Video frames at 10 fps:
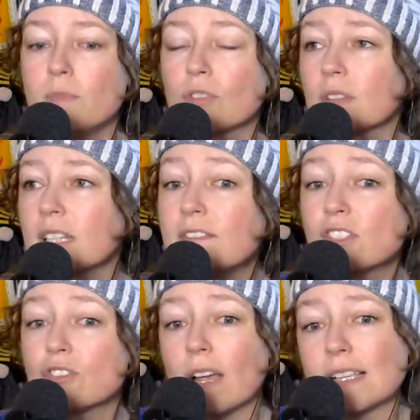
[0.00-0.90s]
to relieve
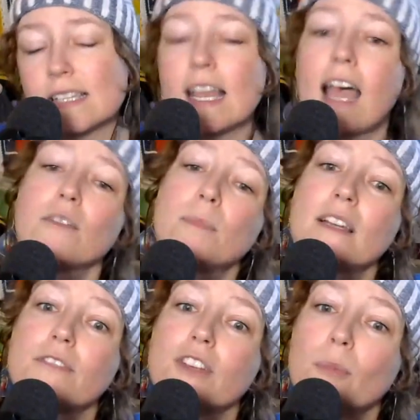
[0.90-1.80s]
stress and to have a bit
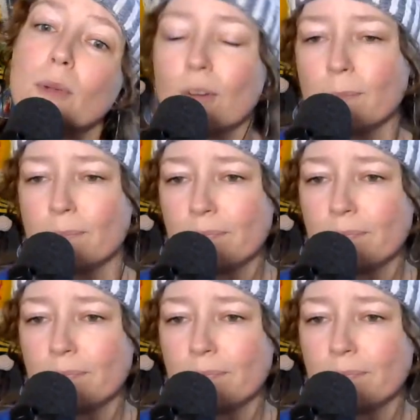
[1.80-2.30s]
of humor.